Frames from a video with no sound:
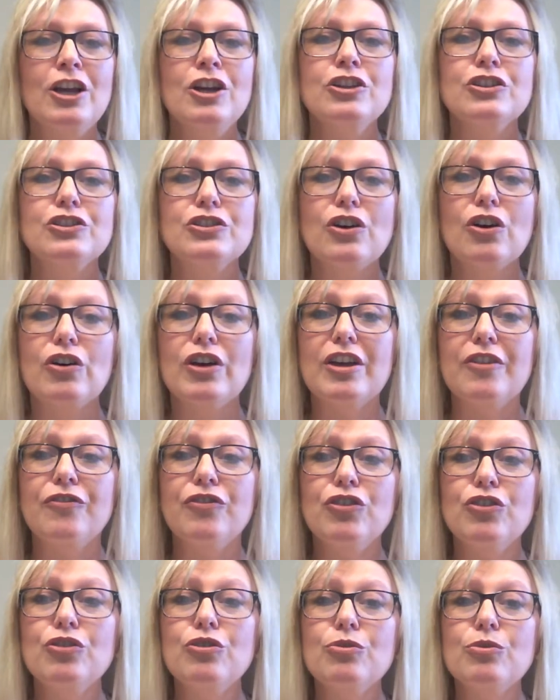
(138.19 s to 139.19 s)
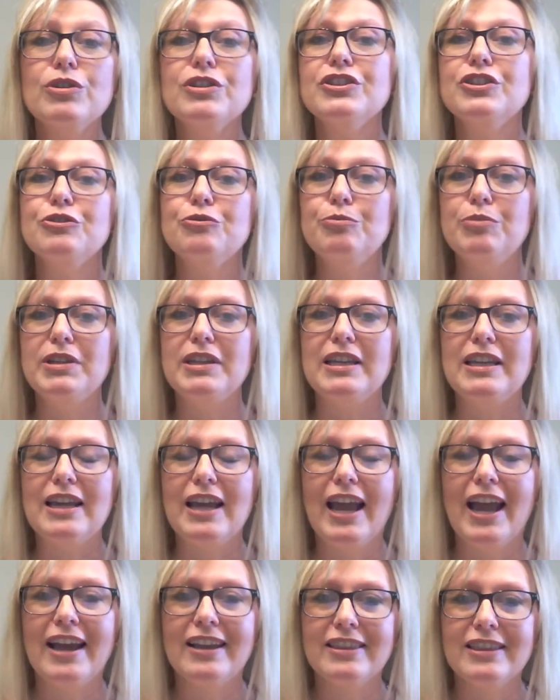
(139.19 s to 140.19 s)
So if you were to
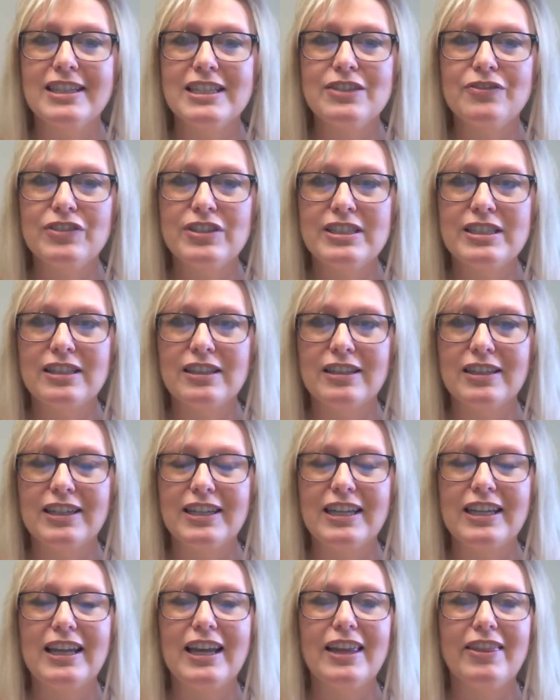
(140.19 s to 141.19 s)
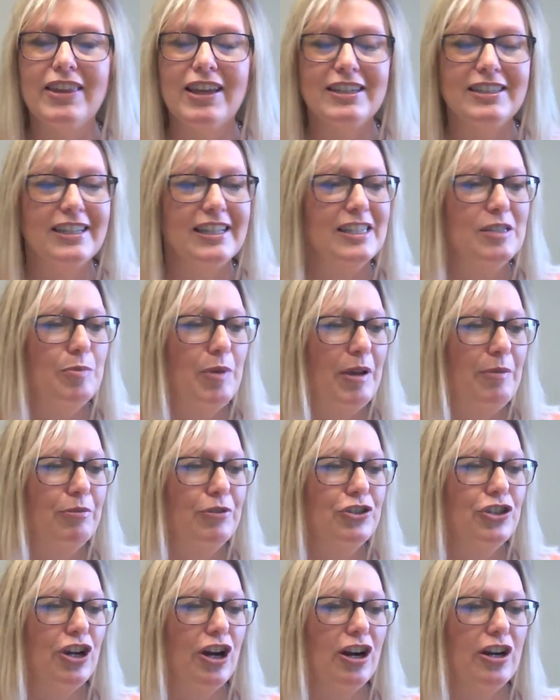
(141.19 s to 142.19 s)
be at this facility that does paper
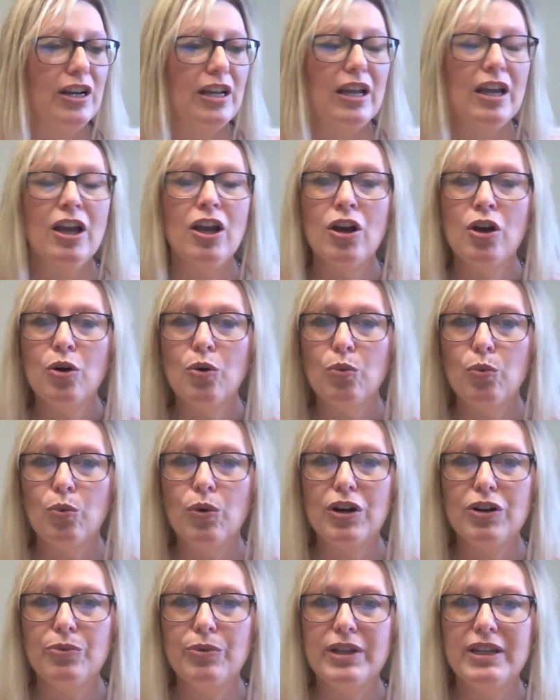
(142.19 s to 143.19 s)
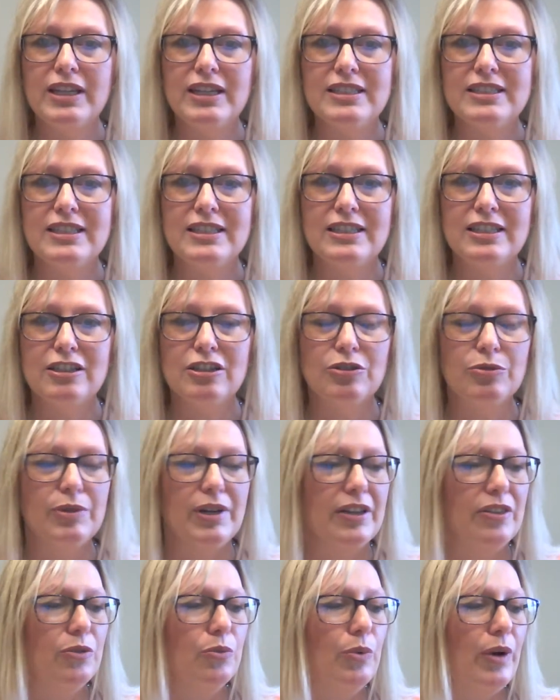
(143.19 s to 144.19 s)
charting, what do we need to deal
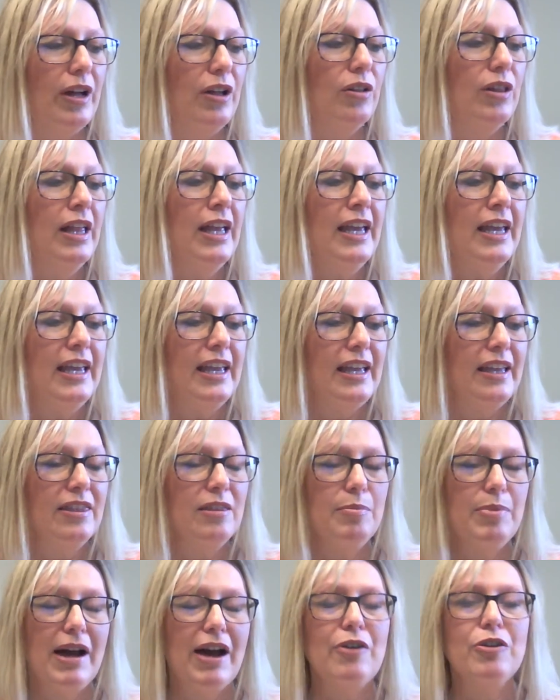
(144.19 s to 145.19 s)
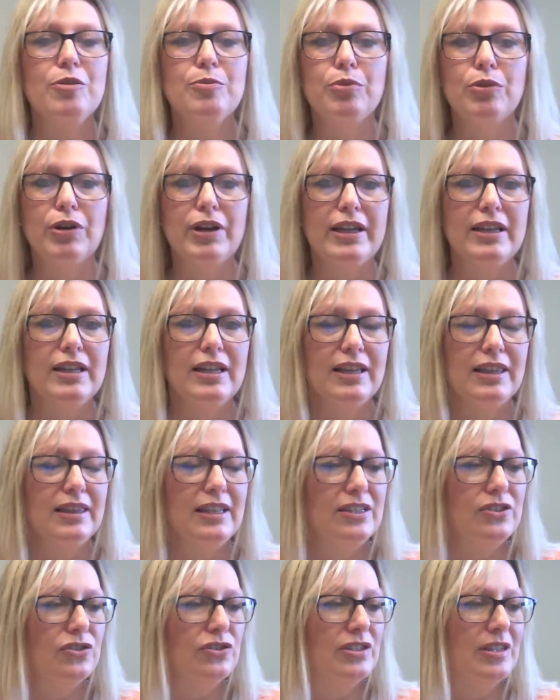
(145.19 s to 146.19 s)
with? Well, in the PowerPoint,
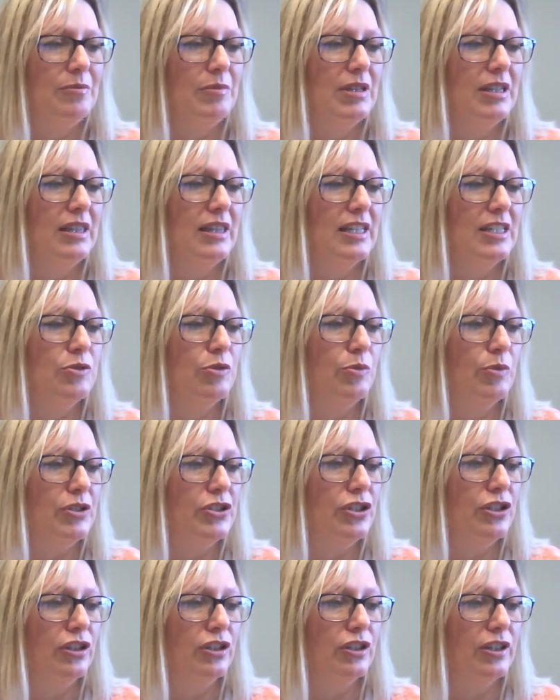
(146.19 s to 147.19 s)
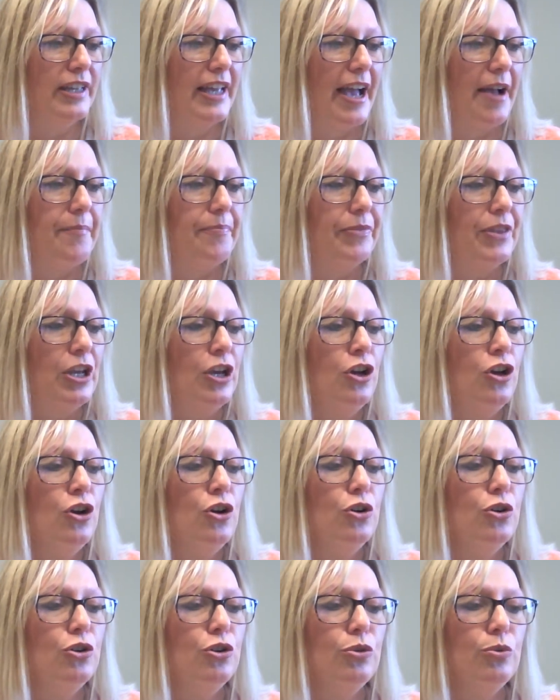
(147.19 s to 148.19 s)
these are some of the things we want you to look at.
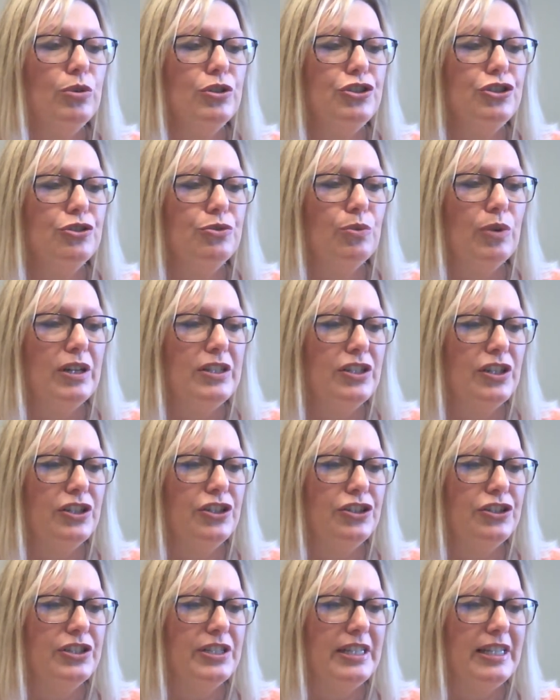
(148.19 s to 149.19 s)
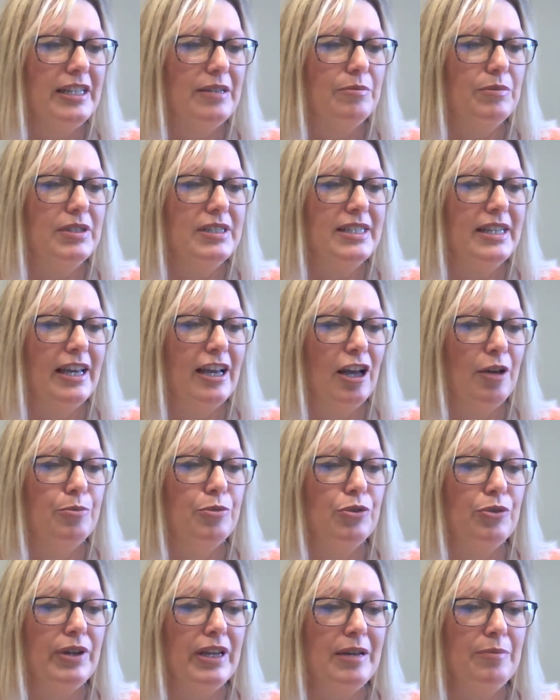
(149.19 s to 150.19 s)
Who would you want on your team to help
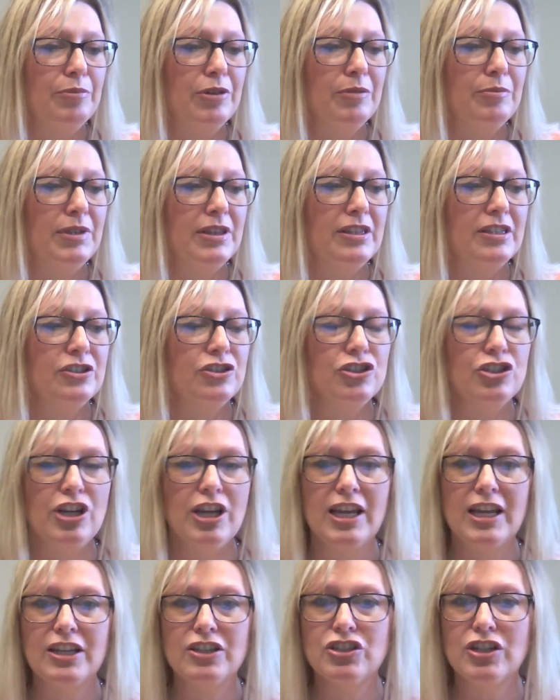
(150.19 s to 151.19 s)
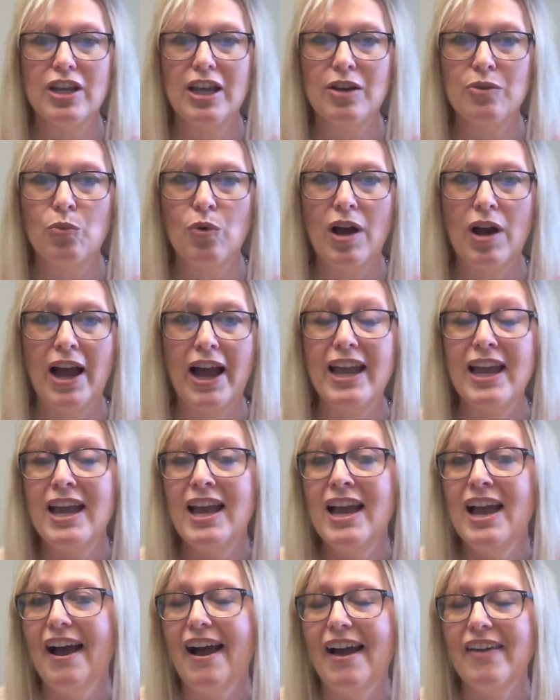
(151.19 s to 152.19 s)
you implement this change and why?
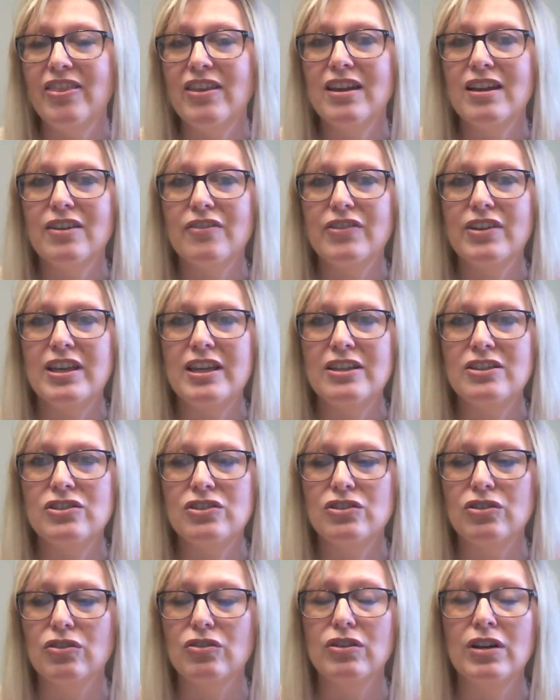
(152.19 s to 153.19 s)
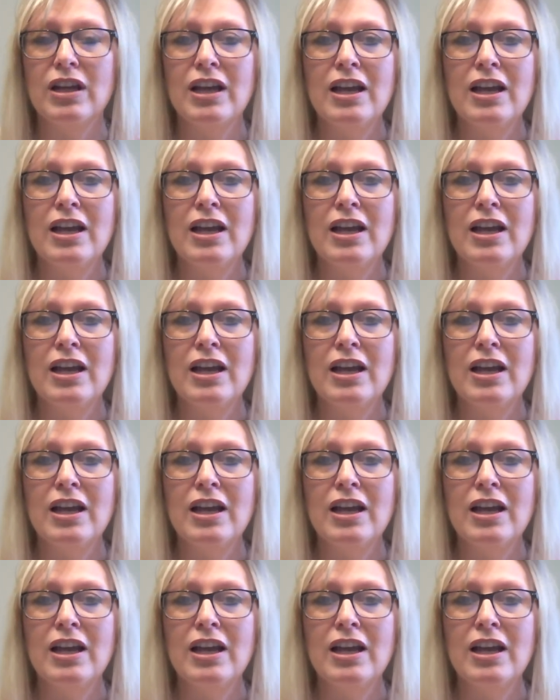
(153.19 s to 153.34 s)
I think of Keystone.